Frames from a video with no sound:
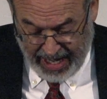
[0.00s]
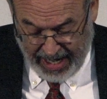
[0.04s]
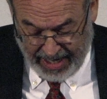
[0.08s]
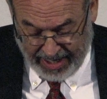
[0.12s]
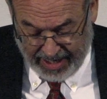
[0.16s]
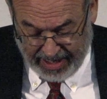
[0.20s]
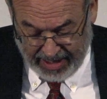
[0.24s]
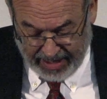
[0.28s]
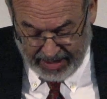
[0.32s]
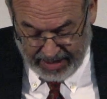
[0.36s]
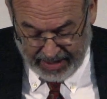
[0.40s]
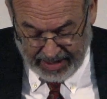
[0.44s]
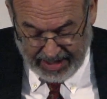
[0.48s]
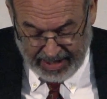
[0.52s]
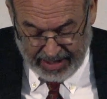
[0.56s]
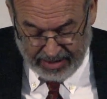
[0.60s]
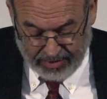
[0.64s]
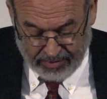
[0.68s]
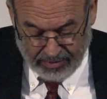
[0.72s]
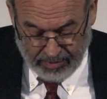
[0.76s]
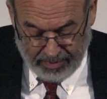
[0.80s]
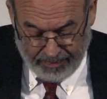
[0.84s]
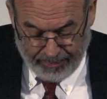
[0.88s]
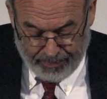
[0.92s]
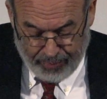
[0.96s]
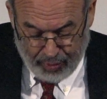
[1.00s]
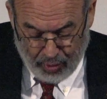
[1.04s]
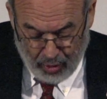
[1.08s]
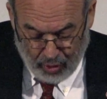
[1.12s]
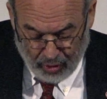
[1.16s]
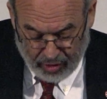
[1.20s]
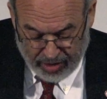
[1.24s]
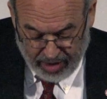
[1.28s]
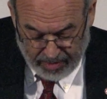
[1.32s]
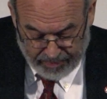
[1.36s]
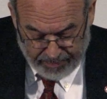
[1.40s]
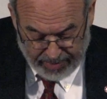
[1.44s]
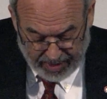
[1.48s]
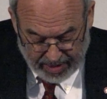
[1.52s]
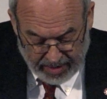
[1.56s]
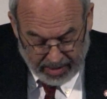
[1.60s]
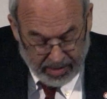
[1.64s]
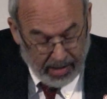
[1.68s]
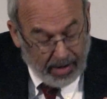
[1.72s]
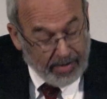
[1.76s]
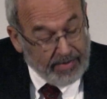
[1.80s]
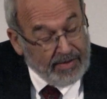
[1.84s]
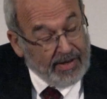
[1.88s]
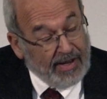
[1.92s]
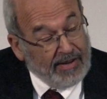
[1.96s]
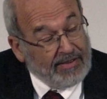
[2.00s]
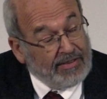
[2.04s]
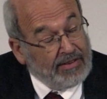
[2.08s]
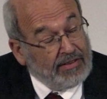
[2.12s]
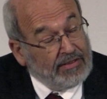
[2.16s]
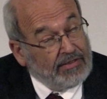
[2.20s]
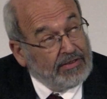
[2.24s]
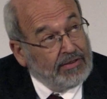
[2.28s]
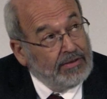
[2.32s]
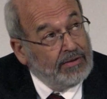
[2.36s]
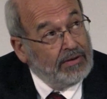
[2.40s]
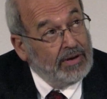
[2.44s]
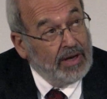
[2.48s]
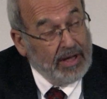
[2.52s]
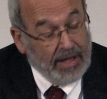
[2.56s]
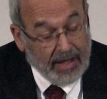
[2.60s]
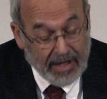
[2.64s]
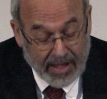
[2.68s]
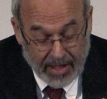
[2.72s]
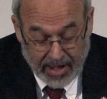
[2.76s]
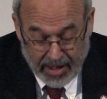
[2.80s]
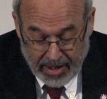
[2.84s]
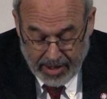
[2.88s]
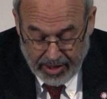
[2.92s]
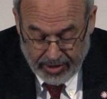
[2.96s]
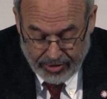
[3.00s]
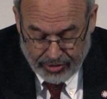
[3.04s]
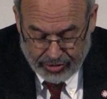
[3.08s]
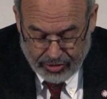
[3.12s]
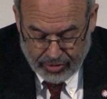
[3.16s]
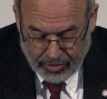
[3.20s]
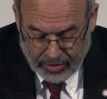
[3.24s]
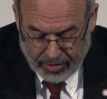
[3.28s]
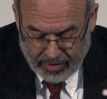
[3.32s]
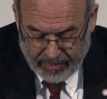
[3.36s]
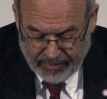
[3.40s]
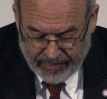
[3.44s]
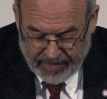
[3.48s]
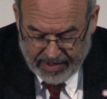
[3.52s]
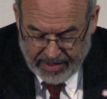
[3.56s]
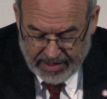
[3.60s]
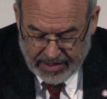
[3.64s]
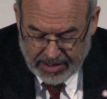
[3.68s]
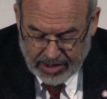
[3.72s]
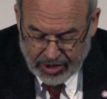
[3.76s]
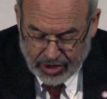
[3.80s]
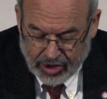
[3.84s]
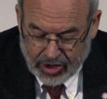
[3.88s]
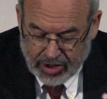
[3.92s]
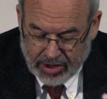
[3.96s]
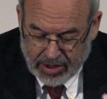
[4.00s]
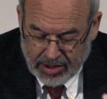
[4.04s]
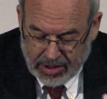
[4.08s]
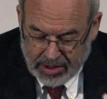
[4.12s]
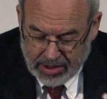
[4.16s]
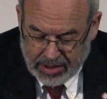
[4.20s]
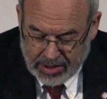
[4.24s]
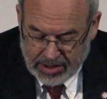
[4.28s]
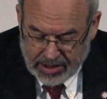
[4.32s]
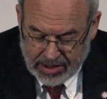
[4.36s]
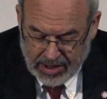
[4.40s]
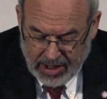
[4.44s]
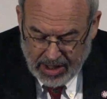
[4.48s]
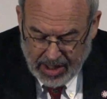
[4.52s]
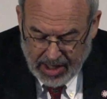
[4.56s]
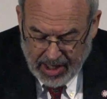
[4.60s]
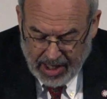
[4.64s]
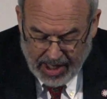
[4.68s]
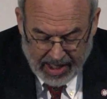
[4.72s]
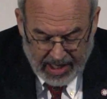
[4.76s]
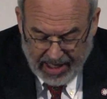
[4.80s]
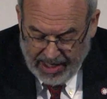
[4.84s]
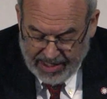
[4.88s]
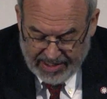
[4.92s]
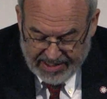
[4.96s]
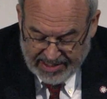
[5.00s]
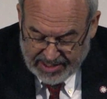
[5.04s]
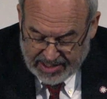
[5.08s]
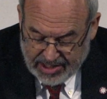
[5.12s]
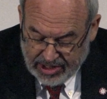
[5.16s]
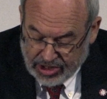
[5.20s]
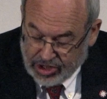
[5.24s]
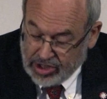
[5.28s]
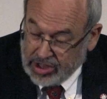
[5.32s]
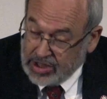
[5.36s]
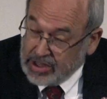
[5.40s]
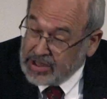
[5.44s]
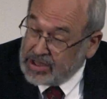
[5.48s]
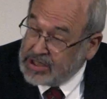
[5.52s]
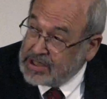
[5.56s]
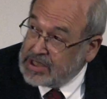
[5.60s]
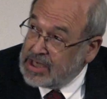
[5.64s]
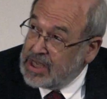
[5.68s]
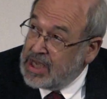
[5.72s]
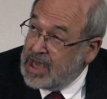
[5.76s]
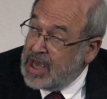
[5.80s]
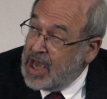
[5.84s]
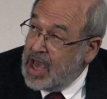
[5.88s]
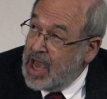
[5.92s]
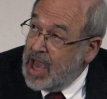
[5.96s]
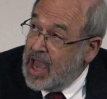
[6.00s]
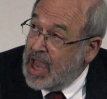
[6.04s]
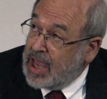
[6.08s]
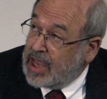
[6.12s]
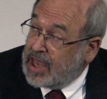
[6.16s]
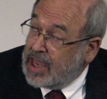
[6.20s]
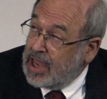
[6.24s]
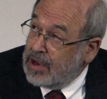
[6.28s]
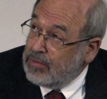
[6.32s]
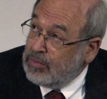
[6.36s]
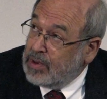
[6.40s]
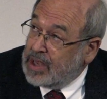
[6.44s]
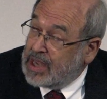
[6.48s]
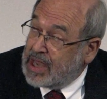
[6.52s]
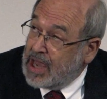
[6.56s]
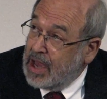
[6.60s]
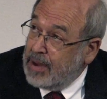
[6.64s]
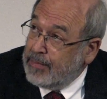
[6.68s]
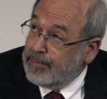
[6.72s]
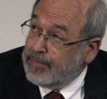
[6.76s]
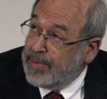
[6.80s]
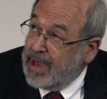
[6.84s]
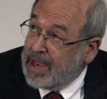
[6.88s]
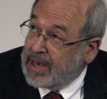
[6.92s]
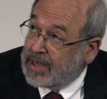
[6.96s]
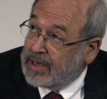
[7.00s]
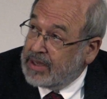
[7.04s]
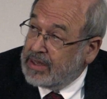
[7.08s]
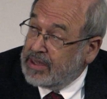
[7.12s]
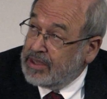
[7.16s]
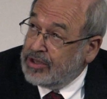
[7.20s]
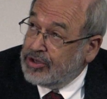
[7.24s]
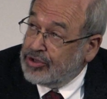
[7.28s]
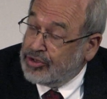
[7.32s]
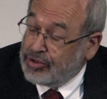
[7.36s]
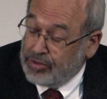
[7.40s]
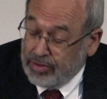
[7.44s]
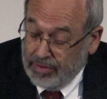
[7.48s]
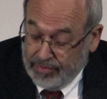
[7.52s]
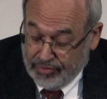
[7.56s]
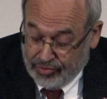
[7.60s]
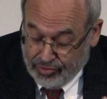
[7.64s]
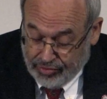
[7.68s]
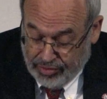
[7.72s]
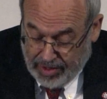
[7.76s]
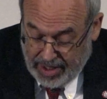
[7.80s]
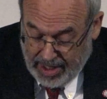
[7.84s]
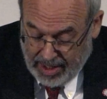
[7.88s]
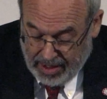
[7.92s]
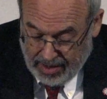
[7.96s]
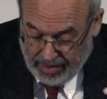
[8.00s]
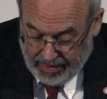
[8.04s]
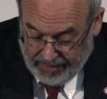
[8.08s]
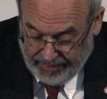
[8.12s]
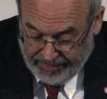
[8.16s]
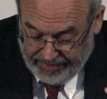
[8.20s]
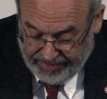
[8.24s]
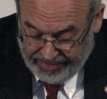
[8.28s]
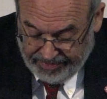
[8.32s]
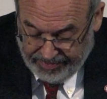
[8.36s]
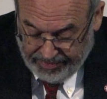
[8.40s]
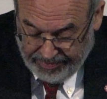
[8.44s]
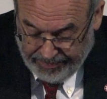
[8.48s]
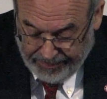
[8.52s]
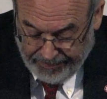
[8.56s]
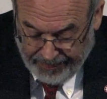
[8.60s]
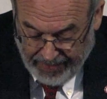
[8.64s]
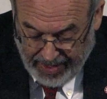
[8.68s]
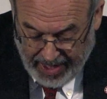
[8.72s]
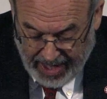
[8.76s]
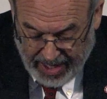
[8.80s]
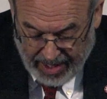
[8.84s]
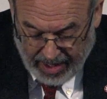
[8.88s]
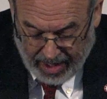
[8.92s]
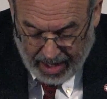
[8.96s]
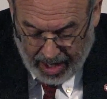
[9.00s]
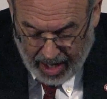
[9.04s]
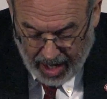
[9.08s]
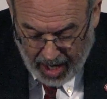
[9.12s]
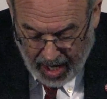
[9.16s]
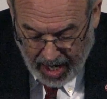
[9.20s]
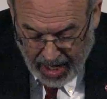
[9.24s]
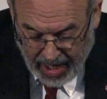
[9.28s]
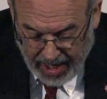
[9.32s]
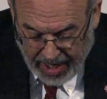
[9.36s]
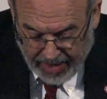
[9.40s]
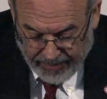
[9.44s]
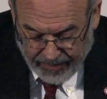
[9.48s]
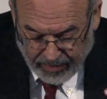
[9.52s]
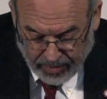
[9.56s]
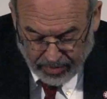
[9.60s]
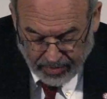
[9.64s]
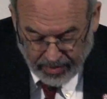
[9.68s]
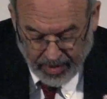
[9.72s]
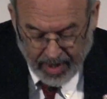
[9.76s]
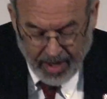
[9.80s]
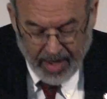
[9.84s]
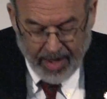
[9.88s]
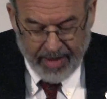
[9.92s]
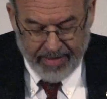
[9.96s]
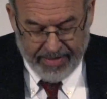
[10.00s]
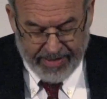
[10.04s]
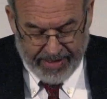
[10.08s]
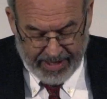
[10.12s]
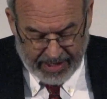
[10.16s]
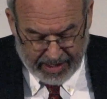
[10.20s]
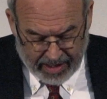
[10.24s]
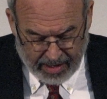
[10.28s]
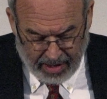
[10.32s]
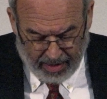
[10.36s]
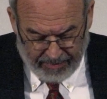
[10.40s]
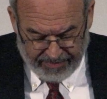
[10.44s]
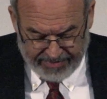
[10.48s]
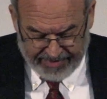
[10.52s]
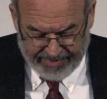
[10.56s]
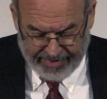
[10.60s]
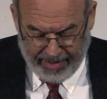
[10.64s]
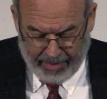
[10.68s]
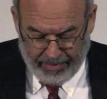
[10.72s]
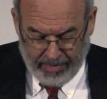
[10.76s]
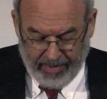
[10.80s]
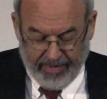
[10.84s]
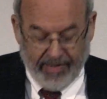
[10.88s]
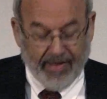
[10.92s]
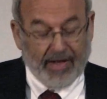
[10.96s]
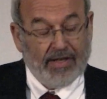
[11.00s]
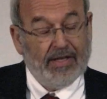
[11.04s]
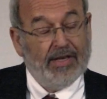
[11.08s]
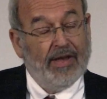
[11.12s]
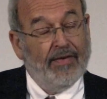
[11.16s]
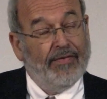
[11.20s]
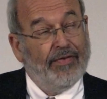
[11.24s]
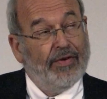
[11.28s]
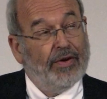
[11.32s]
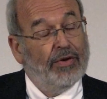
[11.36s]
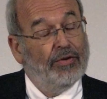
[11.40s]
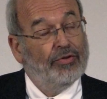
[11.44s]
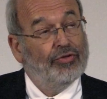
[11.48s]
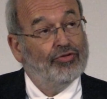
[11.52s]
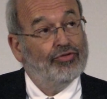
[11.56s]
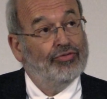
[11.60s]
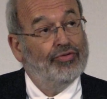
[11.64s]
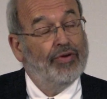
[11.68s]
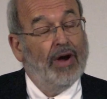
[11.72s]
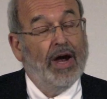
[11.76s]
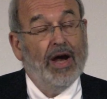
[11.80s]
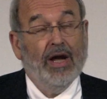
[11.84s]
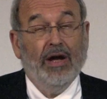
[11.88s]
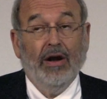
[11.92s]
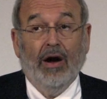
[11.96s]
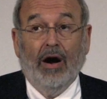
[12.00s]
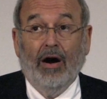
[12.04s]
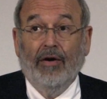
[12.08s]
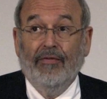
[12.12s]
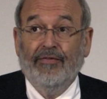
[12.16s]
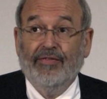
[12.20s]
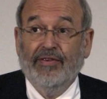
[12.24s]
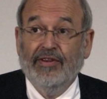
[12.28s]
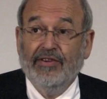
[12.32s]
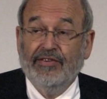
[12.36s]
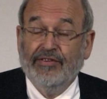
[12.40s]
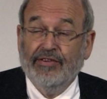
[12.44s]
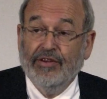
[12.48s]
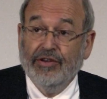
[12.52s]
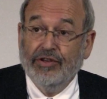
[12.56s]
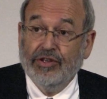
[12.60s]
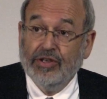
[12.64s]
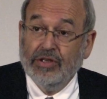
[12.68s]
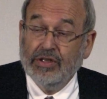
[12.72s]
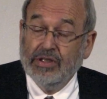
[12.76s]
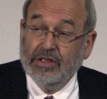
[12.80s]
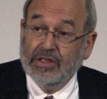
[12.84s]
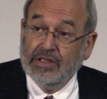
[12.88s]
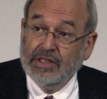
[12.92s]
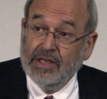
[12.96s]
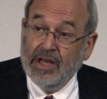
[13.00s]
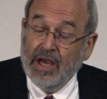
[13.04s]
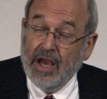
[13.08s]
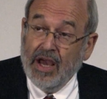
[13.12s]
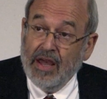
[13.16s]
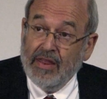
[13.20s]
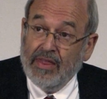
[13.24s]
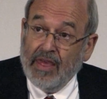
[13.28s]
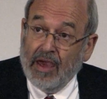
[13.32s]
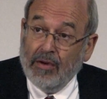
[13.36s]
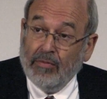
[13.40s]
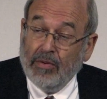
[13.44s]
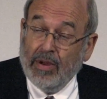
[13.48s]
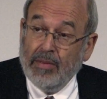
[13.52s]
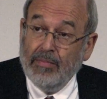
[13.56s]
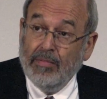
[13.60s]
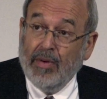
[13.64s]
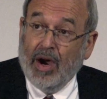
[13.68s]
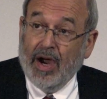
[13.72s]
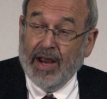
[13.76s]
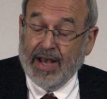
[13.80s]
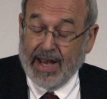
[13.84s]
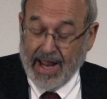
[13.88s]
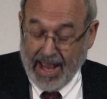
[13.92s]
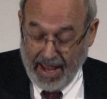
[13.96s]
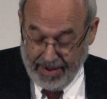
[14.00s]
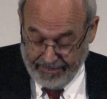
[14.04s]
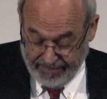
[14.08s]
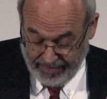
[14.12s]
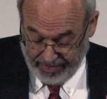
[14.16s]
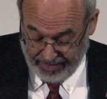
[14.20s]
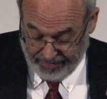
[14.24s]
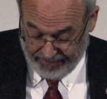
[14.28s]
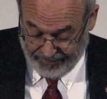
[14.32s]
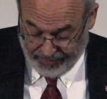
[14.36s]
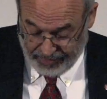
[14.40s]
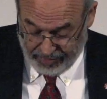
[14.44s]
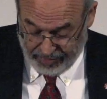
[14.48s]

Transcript: and can lead to important but not necessarily intuitive decisions. Again, we come back to the issue of trade-offs. At a high level, think of some of the difficult trade-off decisions that we might have in the